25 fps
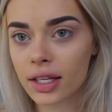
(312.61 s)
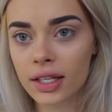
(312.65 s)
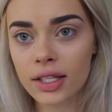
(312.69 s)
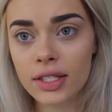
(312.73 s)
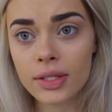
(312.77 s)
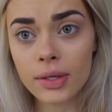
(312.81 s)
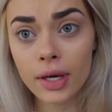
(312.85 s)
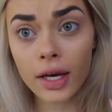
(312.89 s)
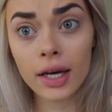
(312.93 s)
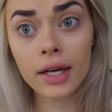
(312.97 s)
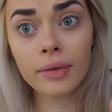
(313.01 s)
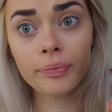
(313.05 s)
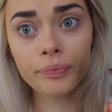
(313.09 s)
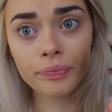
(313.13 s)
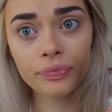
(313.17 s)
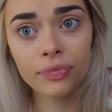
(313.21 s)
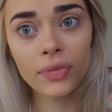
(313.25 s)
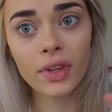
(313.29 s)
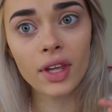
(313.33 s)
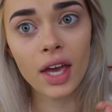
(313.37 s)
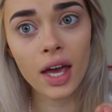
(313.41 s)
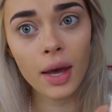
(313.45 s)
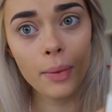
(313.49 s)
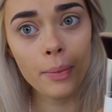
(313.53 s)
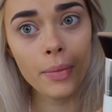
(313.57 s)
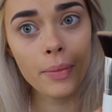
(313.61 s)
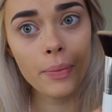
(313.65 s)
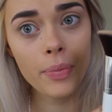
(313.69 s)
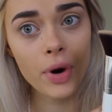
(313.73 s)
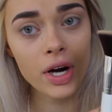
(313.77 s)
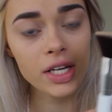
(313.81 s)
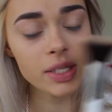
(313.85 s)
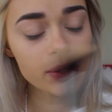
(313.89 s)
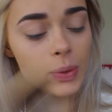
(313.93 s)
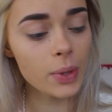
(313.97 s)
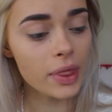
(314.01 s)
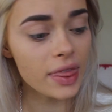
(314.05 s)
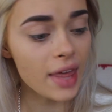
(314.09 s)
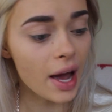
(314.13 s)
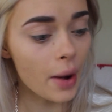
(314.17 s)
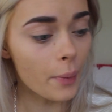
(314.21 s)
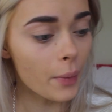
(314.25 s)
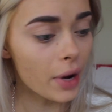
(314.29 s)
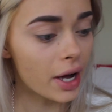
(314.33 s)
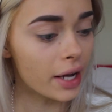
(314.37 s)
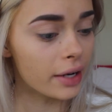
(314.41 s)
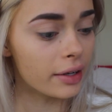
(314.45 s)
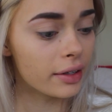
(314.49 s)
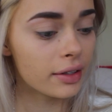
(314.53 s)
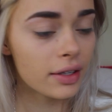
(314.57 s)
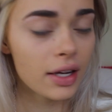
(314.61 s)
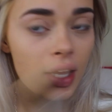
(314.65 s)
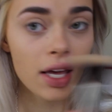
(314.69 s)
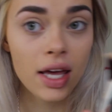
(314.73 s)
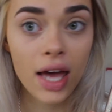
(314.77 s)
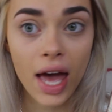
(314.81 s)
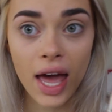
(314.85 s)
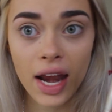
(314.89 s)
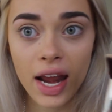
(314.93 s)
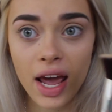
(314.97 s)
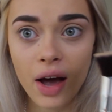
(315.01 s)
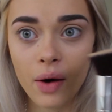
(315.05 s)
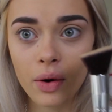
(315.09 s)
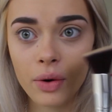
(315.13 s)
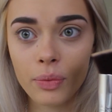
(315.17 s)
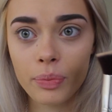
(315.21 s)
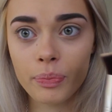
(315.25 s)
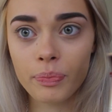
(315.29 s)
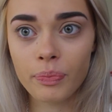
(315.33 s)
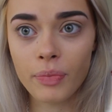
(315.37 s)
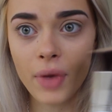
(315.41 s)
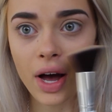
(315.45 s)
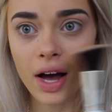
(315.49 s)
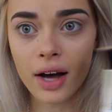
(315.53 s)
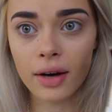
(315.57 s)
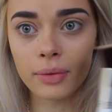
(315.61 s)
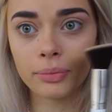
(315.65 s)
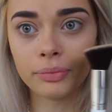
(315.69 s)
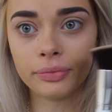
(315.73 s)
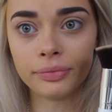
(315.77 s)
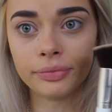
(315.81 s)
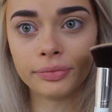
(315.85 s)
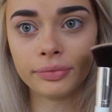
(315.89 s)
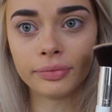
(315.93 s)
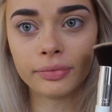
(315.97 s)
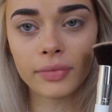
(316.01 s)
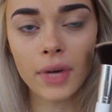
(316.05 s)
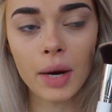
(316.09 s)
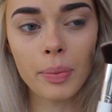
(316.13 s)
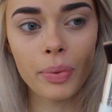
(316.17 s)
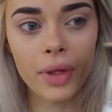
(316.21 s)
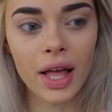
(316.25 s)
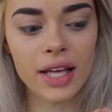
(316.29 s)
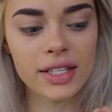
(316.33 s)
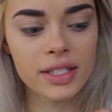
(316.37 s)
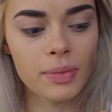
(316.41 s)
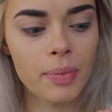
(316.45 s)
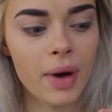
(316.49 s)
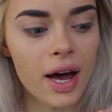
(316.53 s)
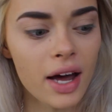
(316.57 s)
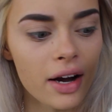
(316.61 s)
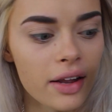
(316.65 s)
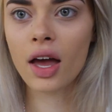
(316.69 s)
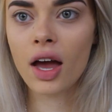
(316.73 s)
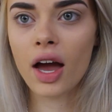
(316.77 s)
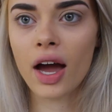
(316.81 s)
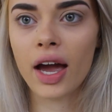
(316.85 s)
so I'm impressed with that one and how it applies the powder.